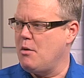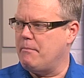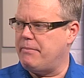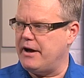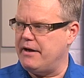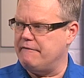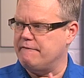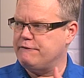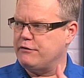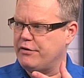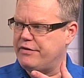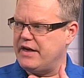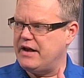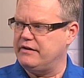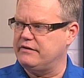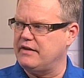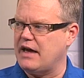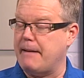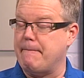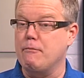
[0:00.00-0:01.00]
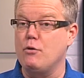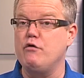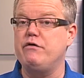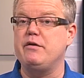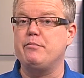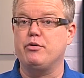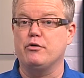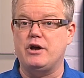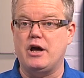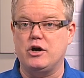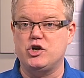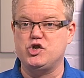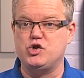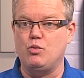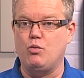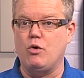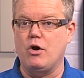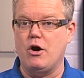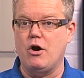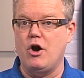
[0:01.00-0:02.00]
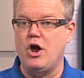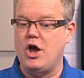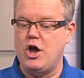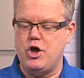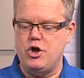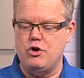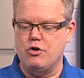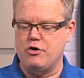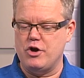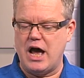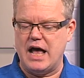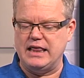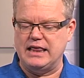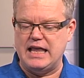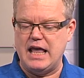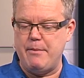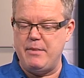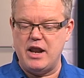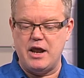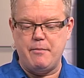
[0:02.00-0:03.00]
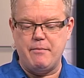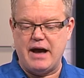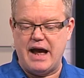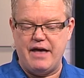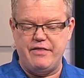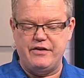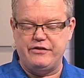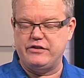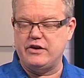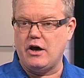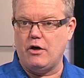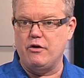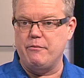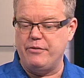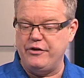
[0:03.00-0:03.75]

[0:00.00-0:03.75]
but for things like movie production, where you're not limited by this color,